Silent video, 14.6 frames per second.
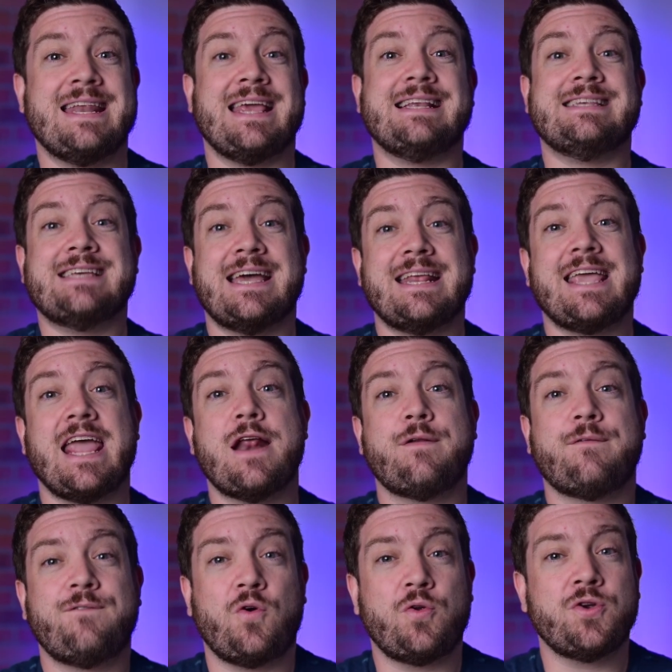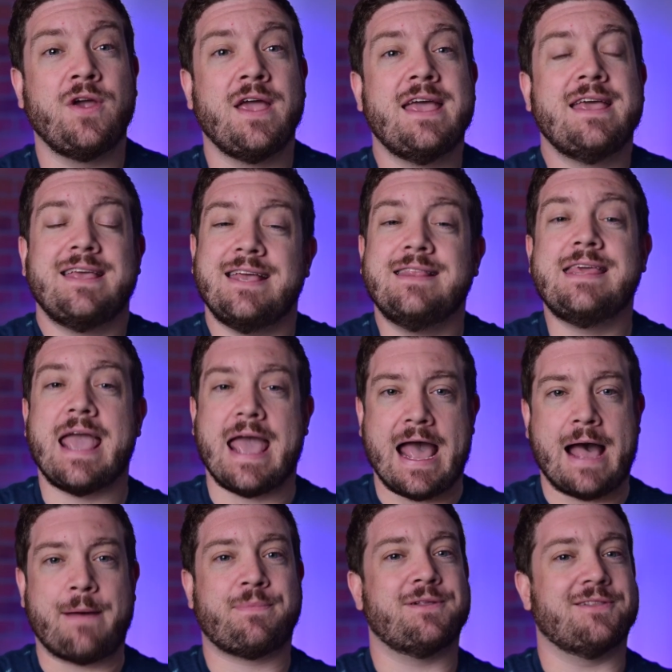in a dedicated folder in the
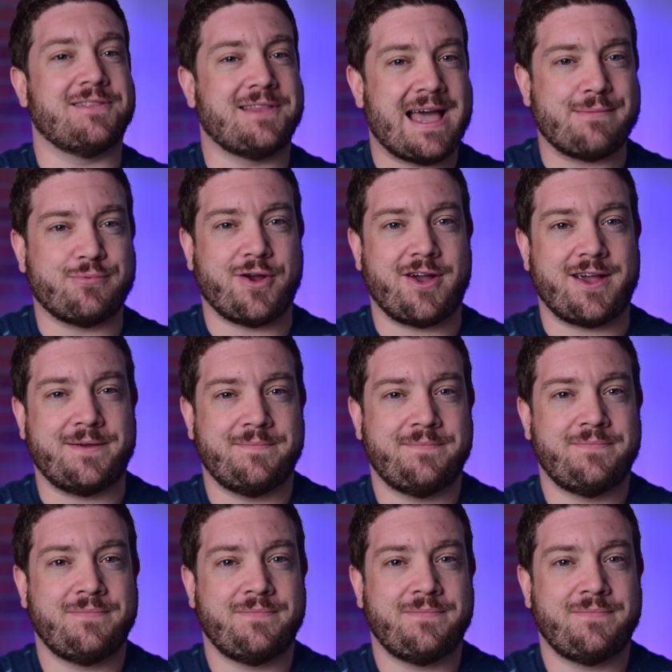app library.